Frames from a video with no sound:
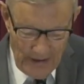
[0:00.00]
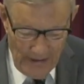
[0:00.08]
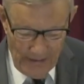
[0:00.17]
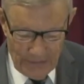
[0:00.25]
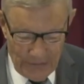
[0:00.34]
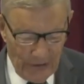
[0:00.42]

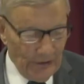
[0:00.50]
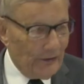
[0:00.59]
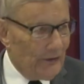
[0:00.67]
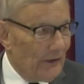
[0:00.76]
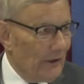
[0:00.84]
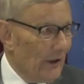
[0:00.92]

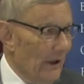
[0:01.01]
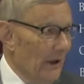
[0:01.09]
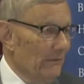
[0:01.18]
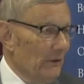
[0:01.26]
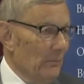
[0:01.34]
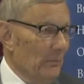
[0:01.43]
innocent
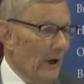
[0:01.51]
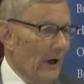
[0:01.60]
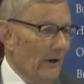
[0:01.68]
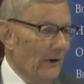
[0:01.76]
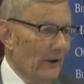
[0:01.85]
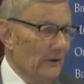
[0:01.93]
ever
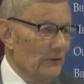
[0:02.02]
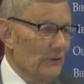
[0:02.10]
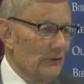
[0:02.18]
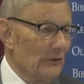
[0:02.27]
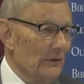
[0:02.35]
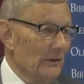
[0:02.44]

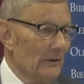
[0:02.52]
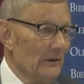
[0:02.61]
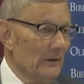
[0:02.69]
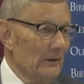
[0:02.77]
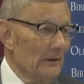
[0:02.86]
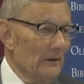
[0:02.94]
perished?
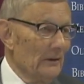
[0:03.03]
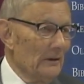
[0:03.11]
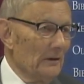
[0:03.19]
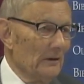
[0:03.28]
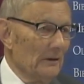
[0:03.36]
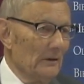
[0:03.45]

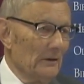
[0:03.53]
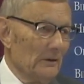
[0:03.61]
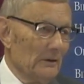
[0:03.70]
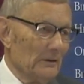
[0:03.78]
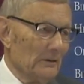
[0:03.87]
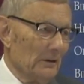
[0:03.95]

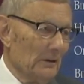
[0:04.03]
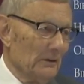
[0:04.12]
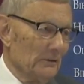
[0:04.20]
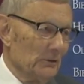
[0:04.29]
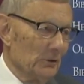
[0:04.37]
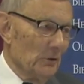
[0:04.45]
Oh,
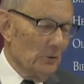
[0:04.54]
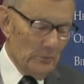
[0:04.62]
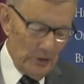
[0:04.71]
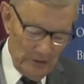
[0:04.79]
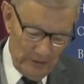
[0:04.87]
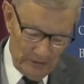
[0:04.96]
no,
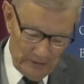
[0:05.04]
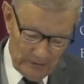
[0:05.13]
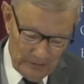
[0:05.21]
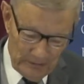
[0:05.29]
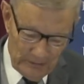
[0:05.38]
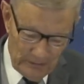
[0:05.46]
Job,
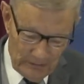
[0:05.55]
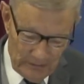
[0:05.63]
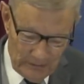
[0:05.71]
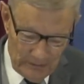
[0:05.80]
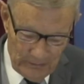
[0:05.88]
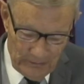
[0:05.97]
you're,
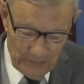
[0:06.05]
you,